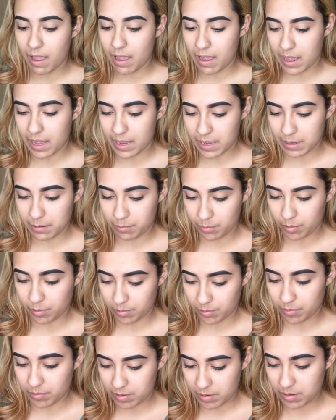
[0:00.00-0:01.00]
I
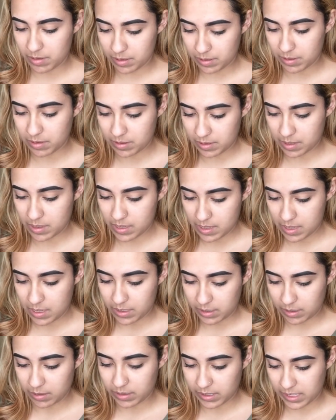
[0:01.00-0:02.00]
will
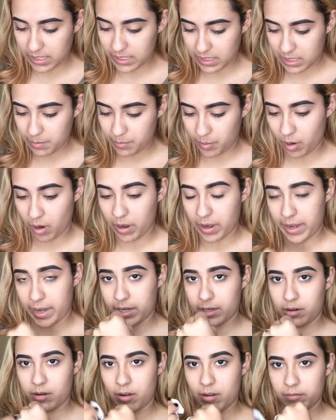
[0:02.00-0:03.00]
clean the
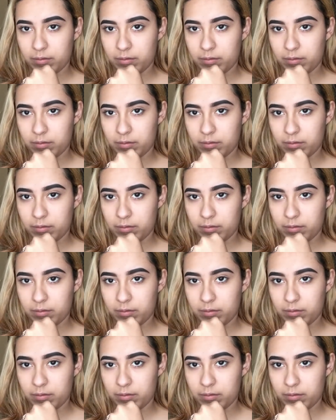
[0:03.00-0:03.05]
product